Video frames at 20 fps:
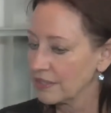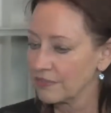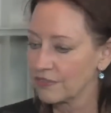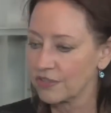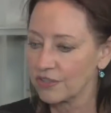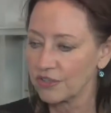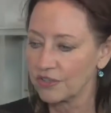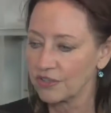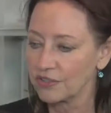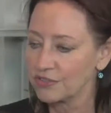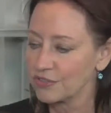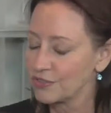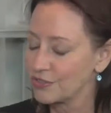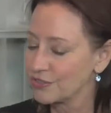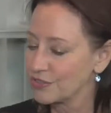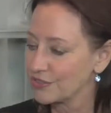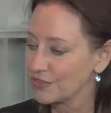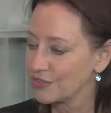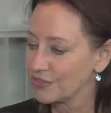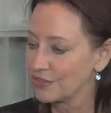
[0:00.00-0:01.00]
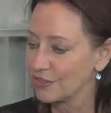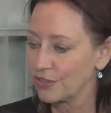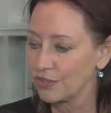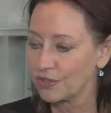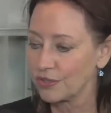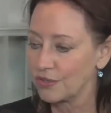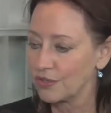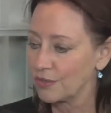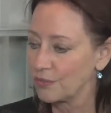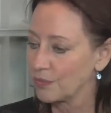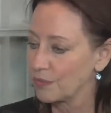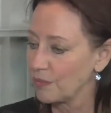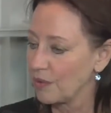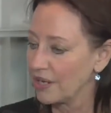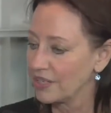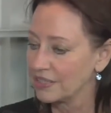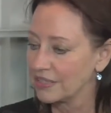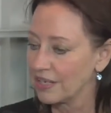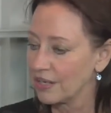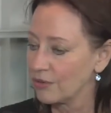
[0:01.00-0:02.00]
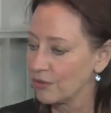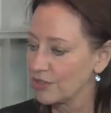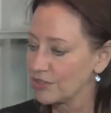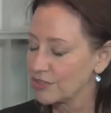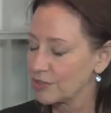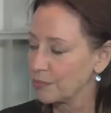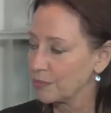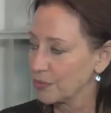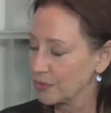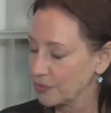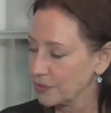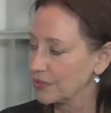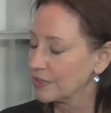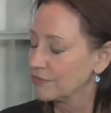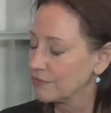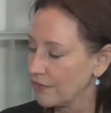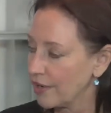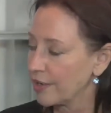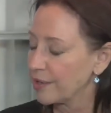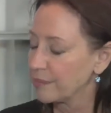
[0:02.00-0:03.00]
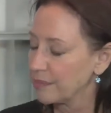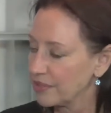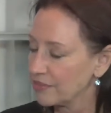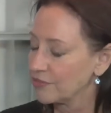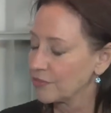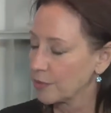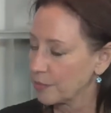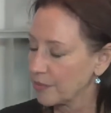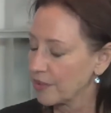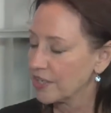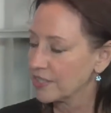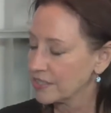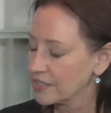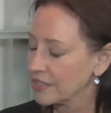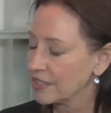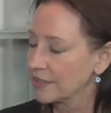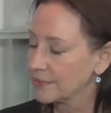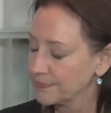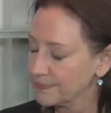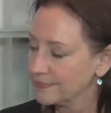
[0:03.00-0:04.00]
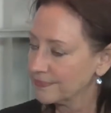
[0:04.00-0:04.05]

There's, right now it's a brutal environment for pricing.